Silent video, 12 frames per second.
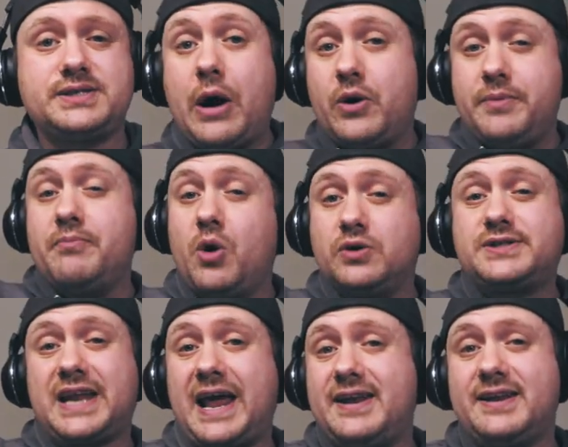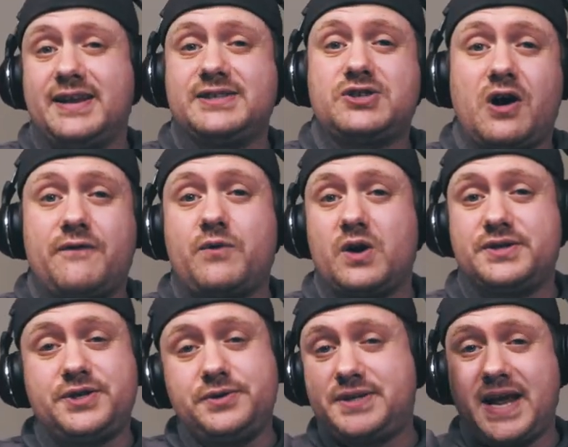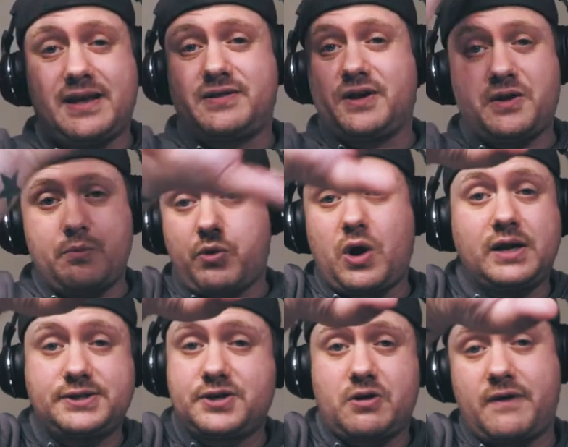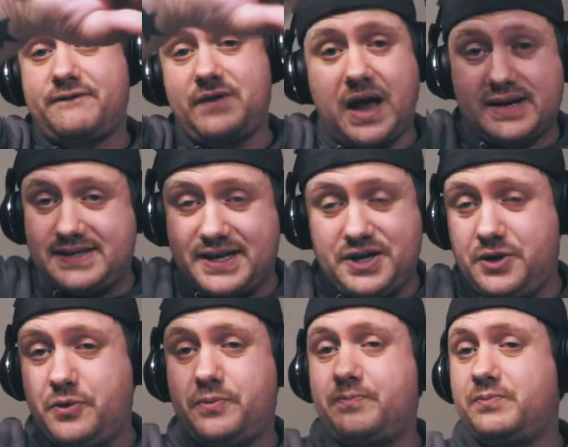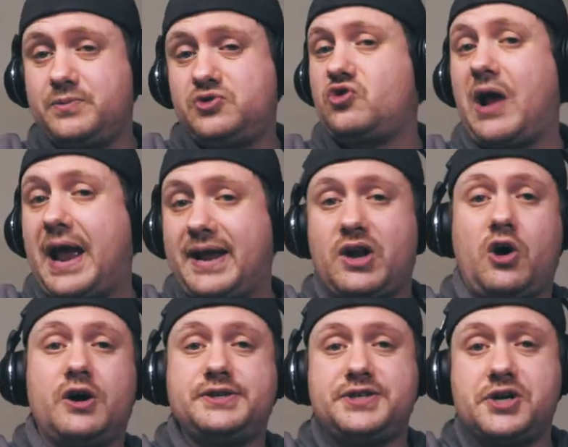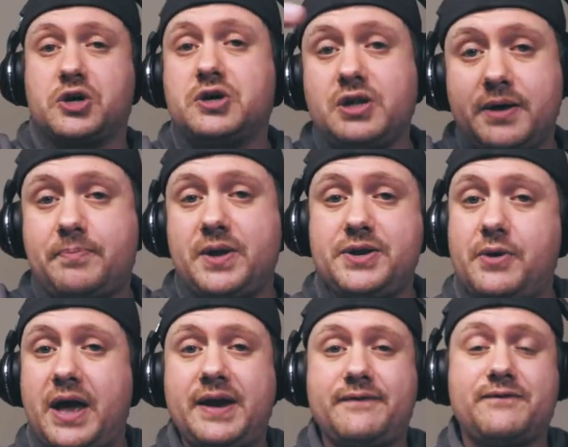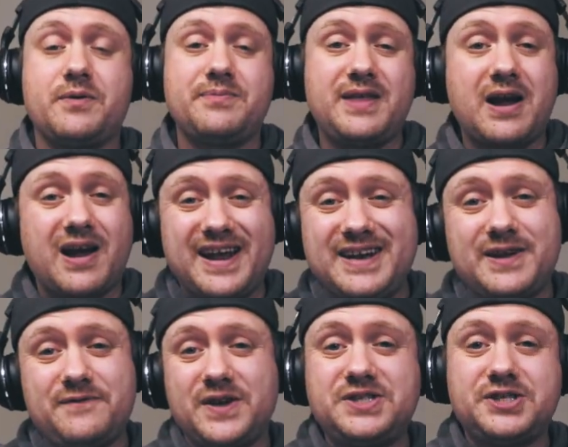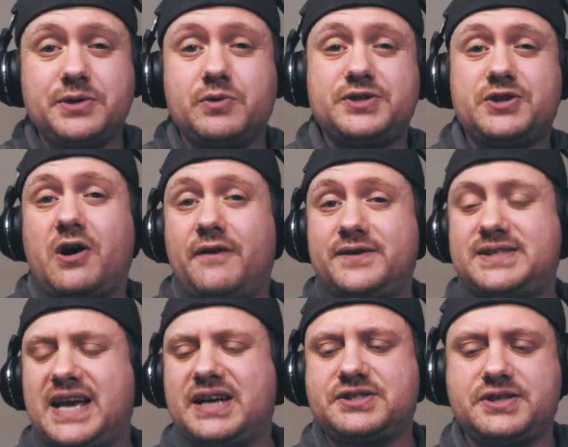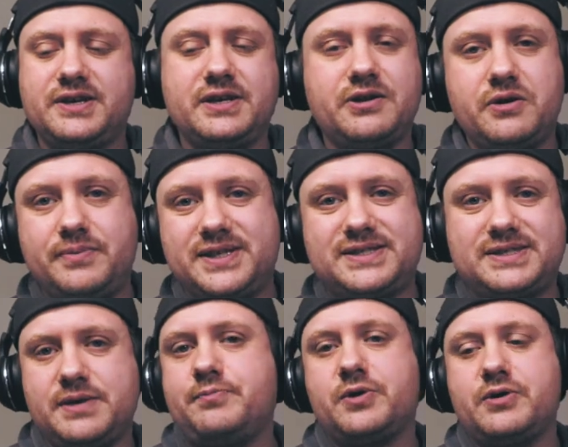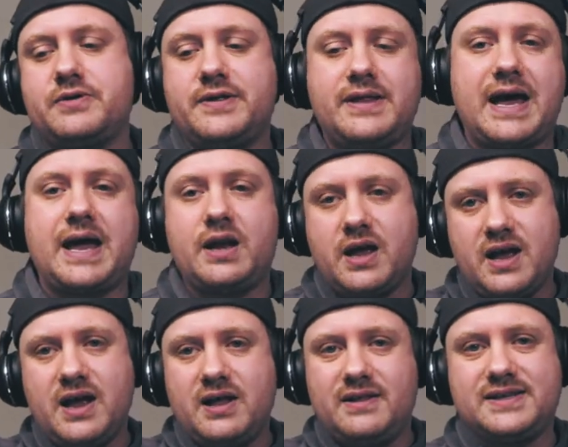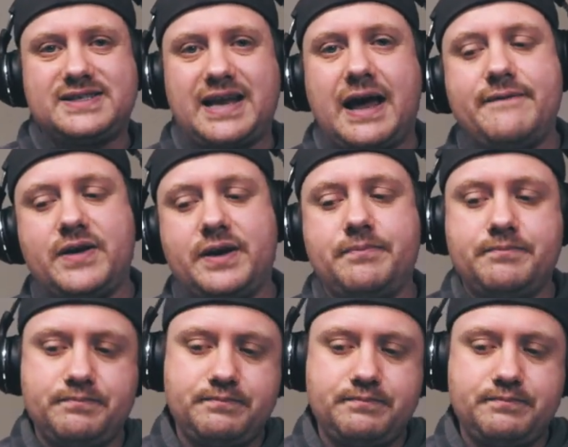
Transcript: Now, in most editing softwares, you take the compressor effect and you drag it onto your clip and you edit from there. In DaVinci Resolve, it's actually a little bit simpler than that. Let's dive in.